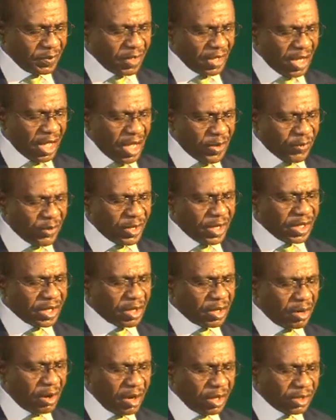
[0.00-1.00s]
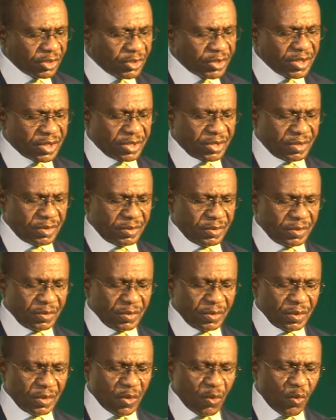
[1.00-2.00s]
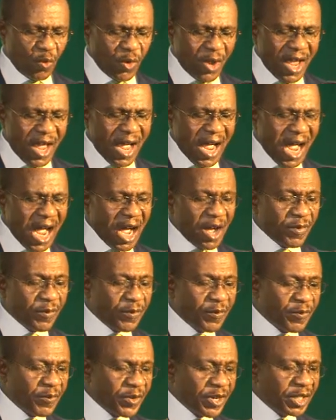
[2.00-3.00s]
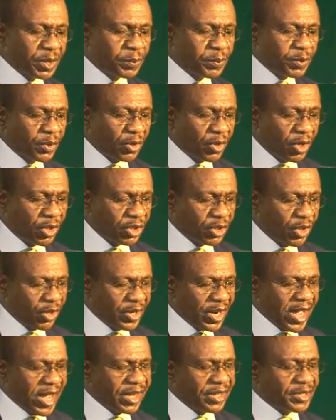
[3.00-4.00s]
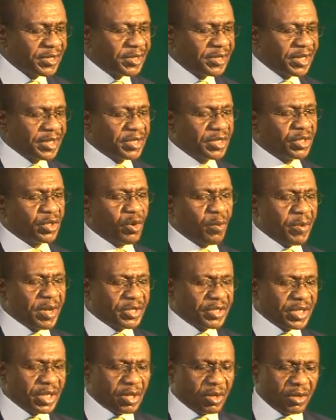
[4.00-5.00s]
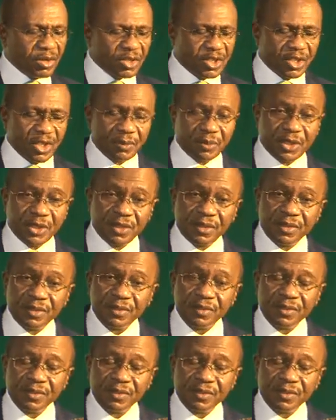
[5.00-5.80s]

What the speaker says: even in countries where average production exceeds domestic consumption.